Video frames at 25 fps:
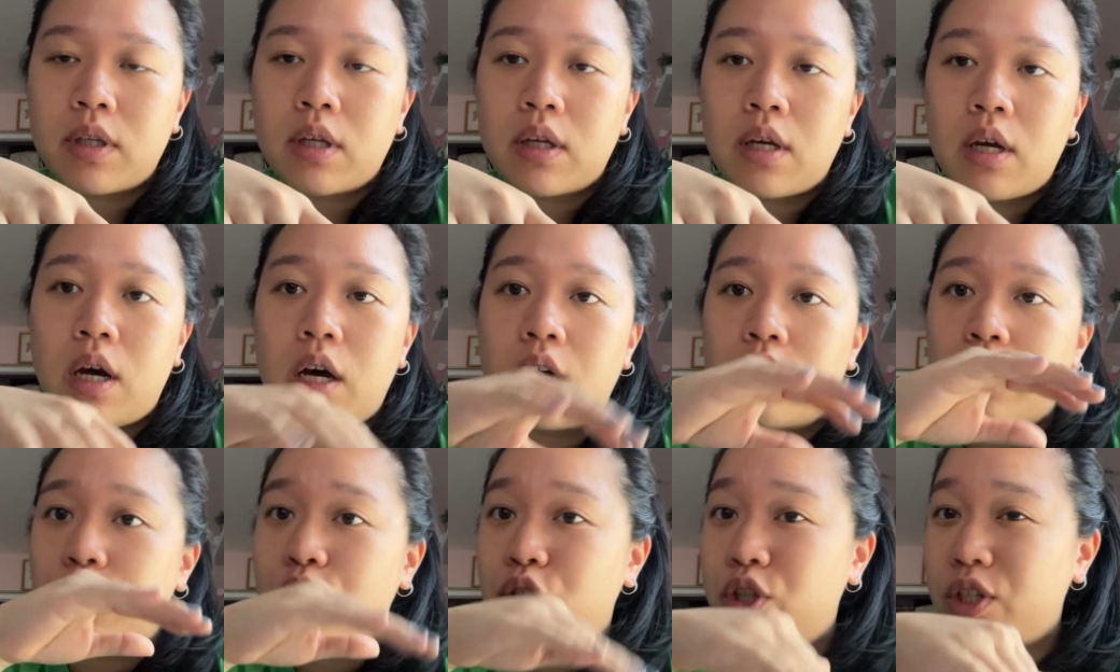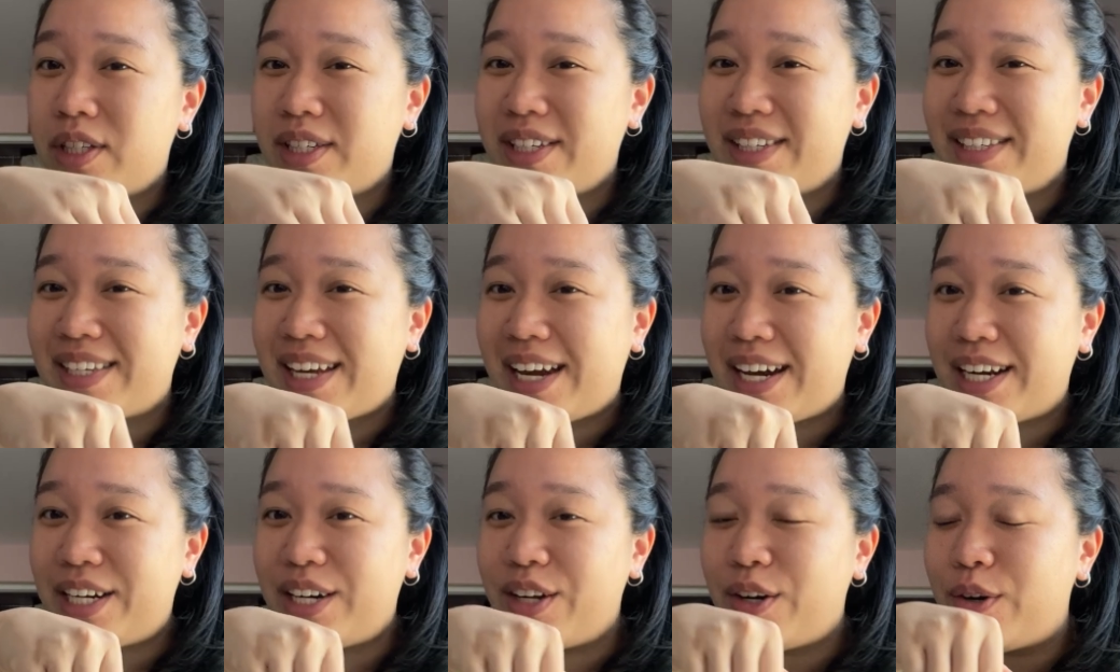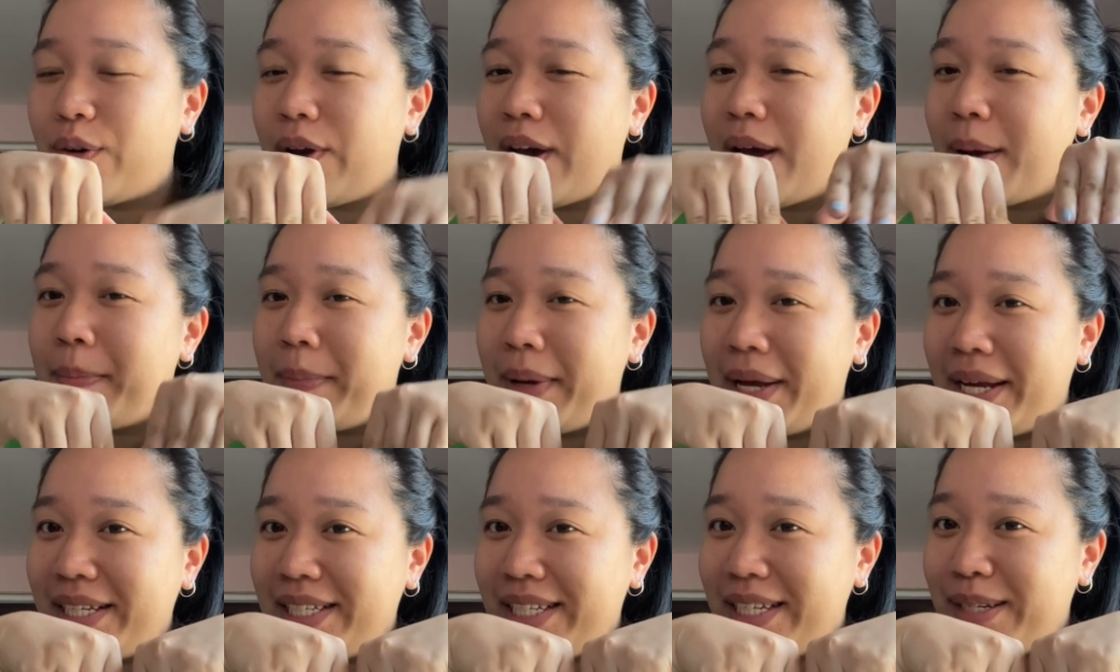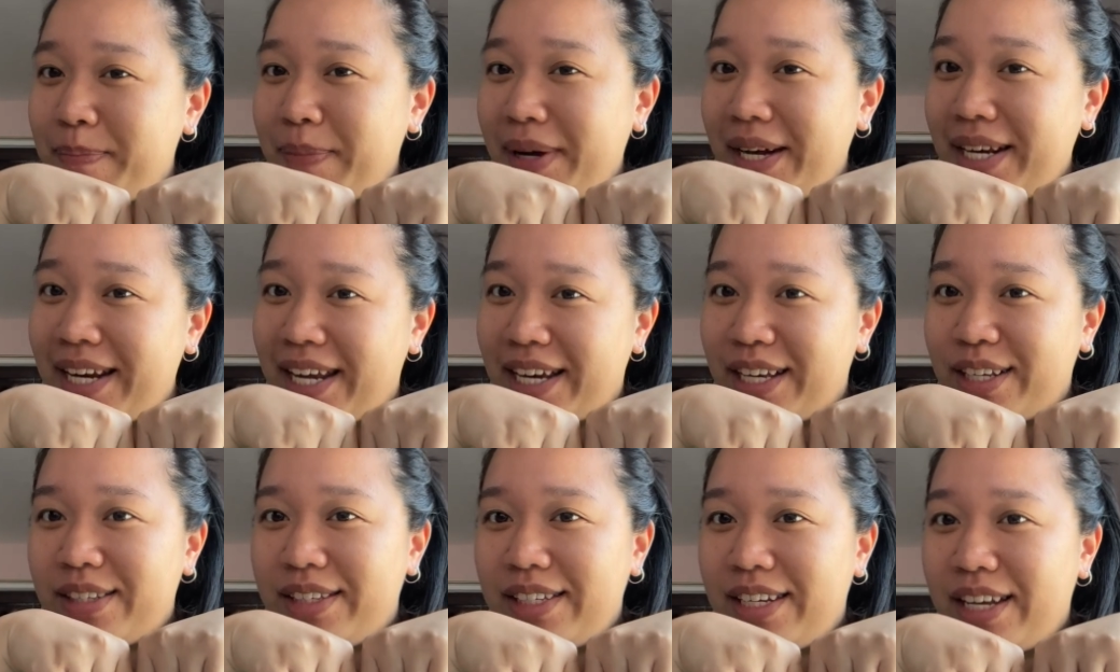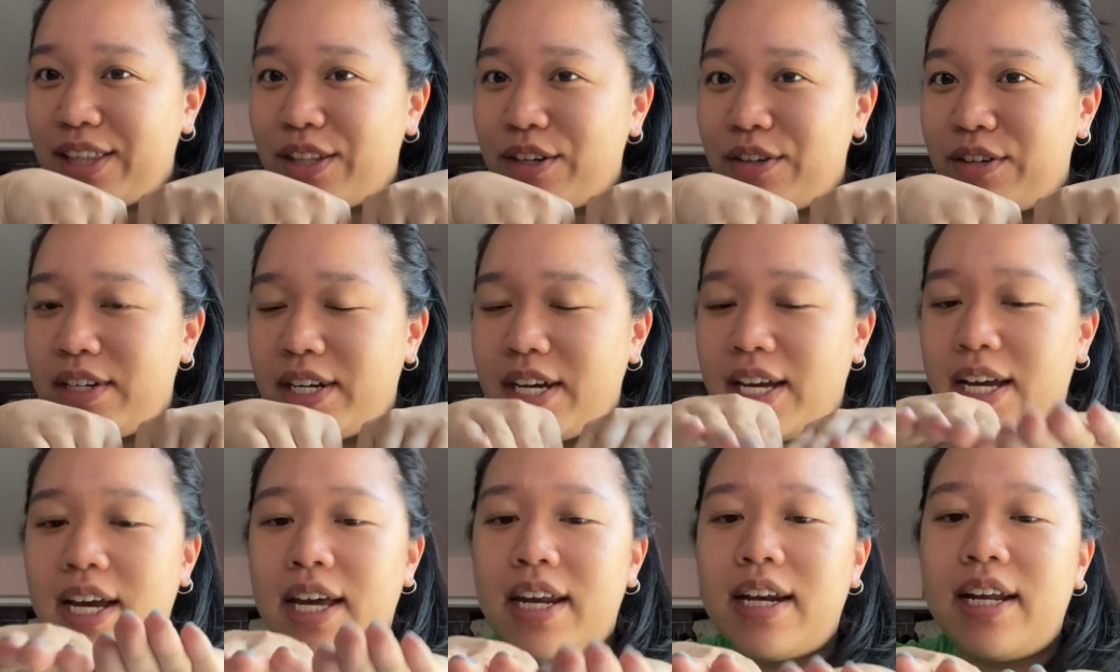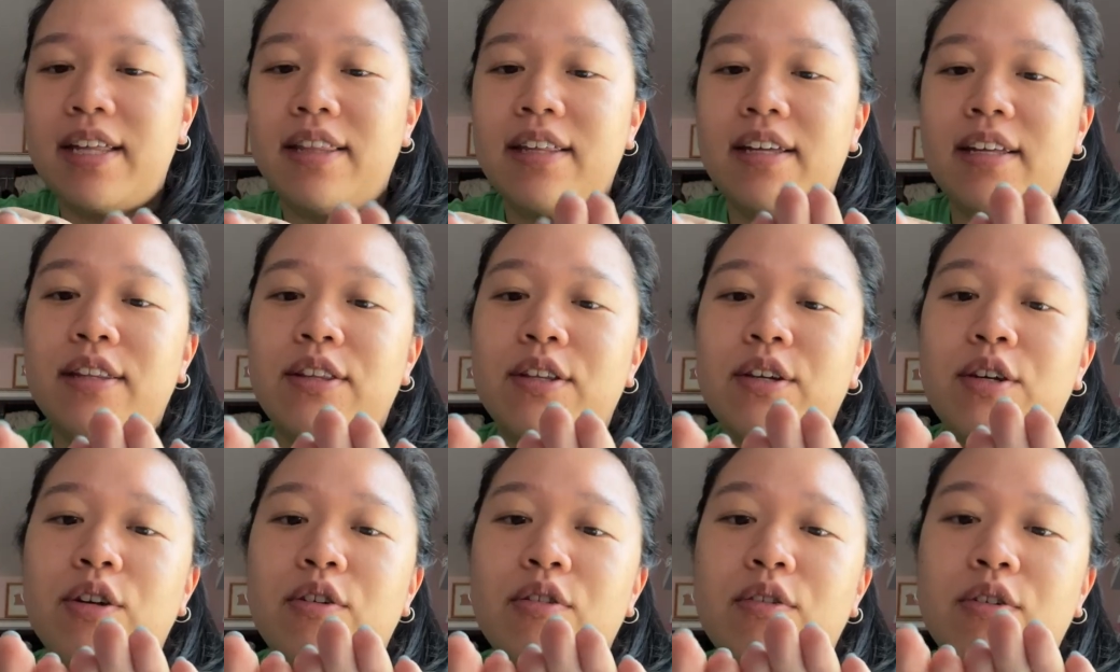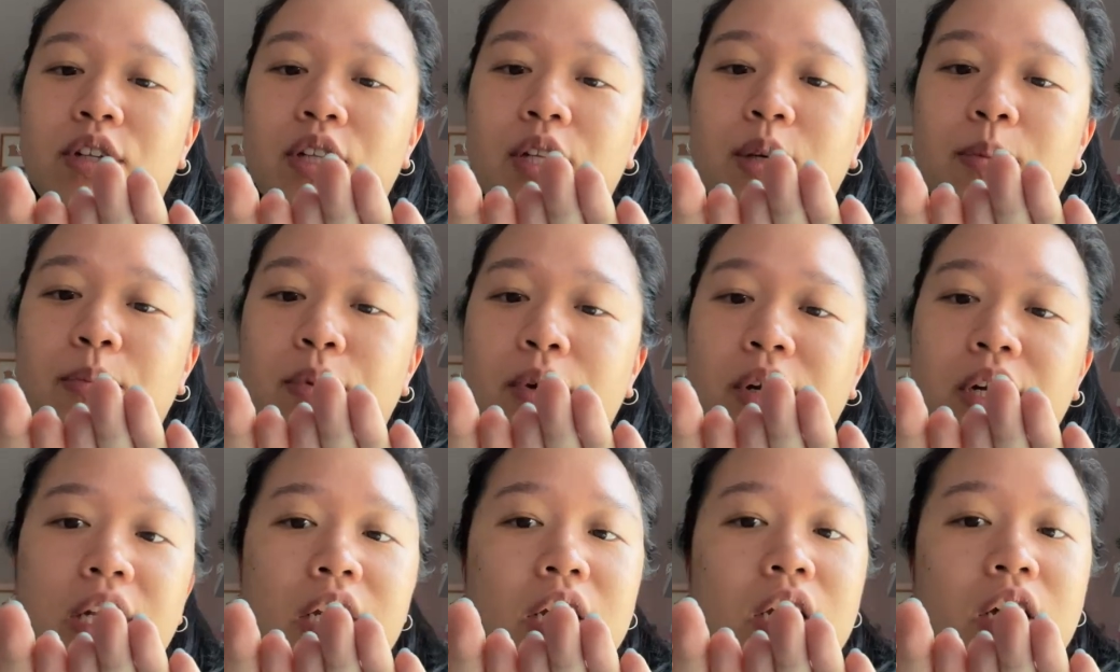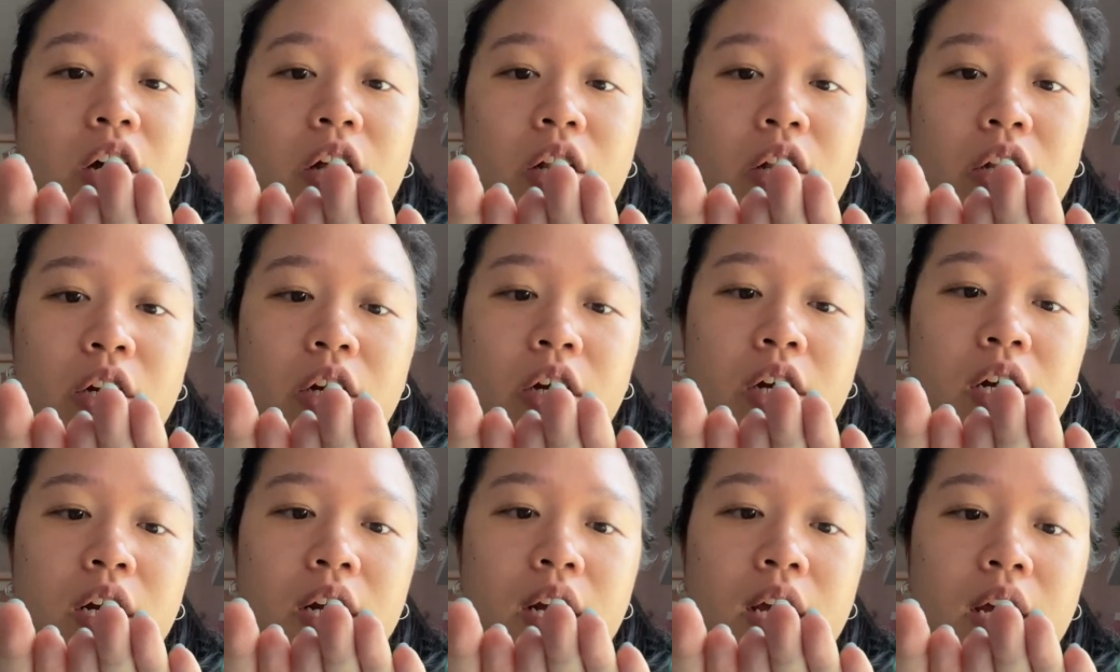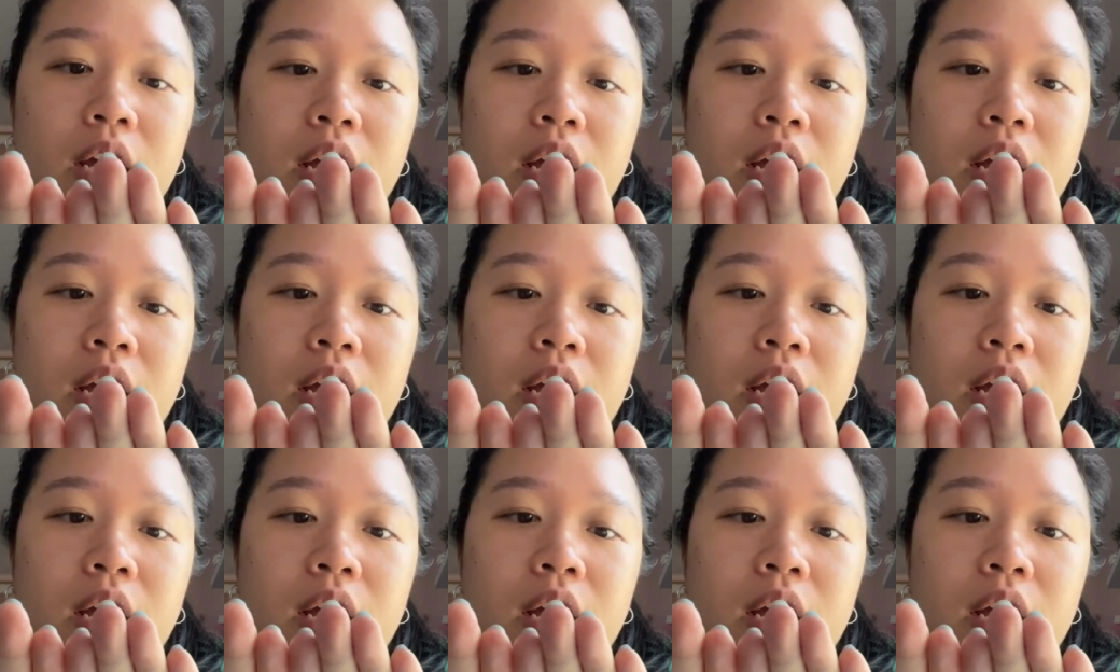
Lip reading: Also, just a side note, I painted my nails the other day, and I think they're a really pretty color.